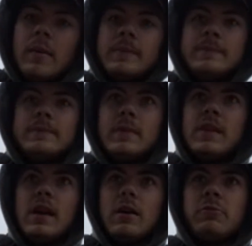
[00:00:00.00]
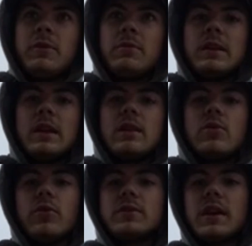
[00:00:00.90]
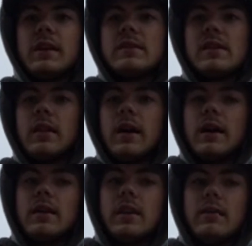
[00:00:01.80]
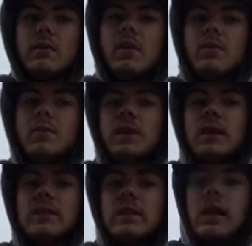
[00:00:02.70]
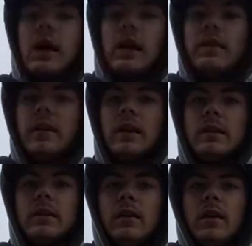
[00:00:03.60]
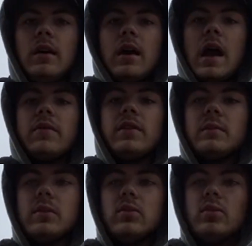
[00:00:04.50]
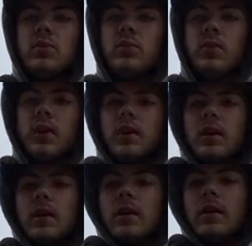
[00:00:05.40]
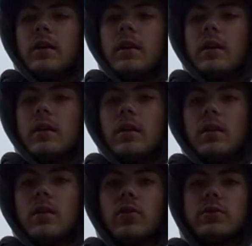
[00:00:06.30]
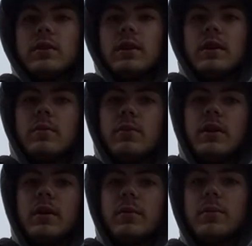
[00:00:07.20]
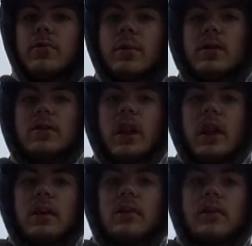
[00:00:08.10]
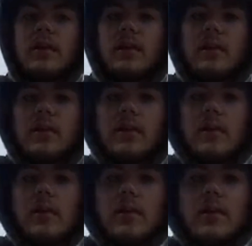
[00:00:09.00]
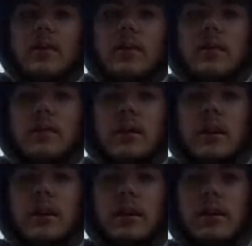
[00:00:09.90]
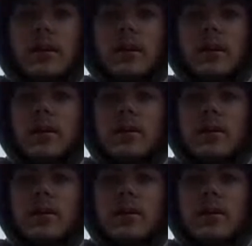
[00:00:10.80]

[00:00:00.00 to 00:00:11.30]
yeah, we would get those guys in a lot. He would bring those guys in a lot and have them do the career talks kind of thing.